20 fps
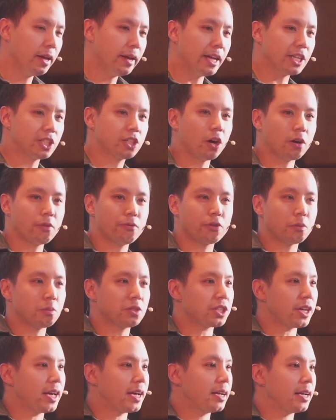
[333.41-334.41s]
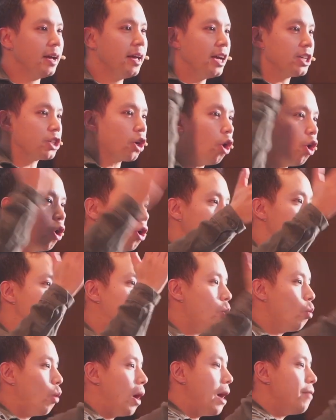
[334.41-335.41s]
It's gone from saying it's all
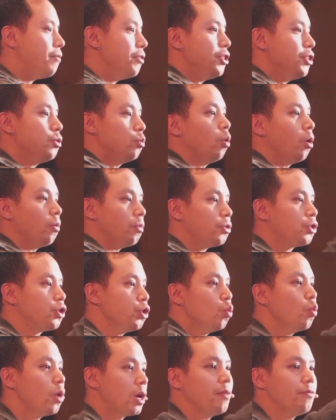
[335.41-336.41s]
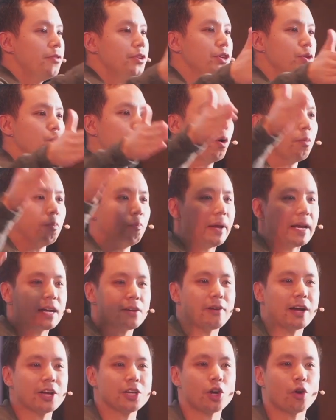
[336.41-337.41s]
about whatever you want, do whatever you want,
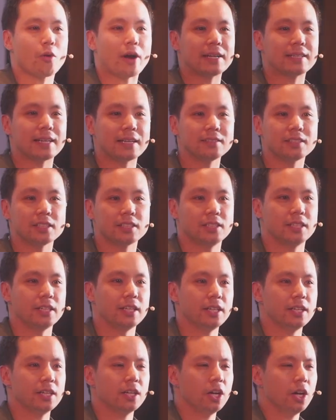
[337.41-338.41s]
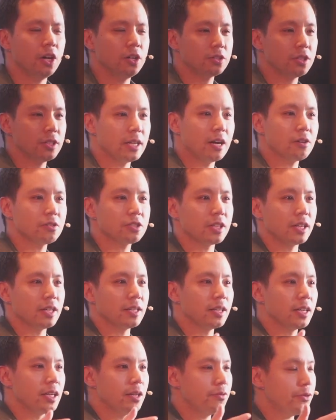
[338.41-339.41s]
make that your identity, to now
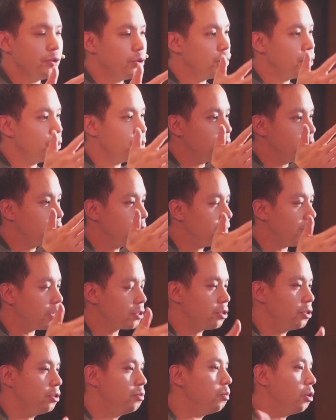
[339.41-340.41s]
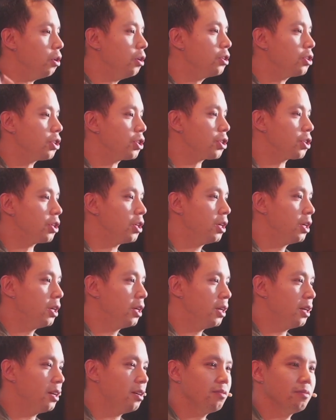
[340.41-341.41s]
saying that if you do that too much,
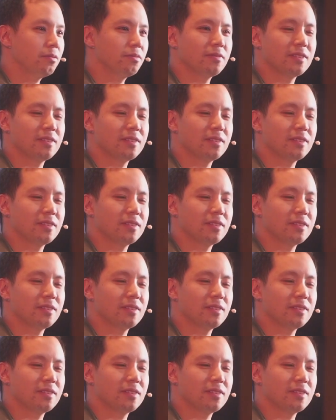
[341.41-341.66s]
you know,